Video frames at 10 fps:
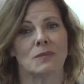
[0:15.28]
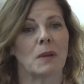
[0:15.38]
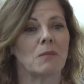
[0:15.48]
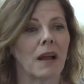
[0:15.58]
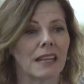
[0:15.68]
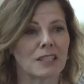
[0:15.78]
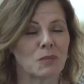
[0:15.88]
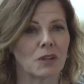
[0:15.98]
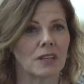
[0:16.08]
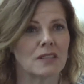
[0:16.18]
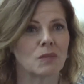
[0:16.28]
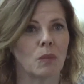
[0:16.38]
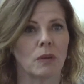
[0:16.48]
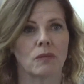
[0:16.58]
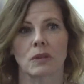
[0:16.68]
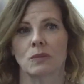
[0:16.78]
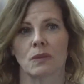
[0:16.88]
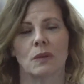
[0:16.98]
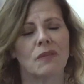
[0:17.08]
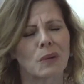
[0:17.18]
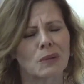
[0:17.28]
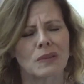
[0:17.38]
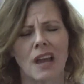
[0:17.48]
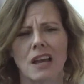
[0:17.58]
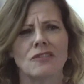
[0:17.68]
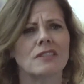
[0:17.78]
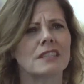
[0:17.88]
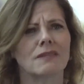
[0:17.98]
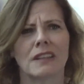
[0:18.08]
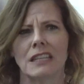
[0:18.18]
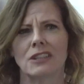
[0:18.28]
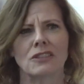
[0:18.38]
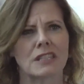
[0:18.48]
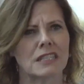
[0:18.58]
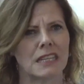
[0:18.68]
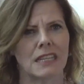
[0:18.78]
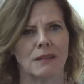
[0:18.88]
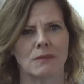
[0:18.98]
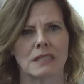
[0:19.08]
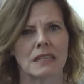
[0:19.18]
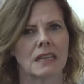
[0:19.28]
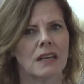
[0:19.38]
it's been my experience when we've worked with, we've worked with hundreds of leaders and teams,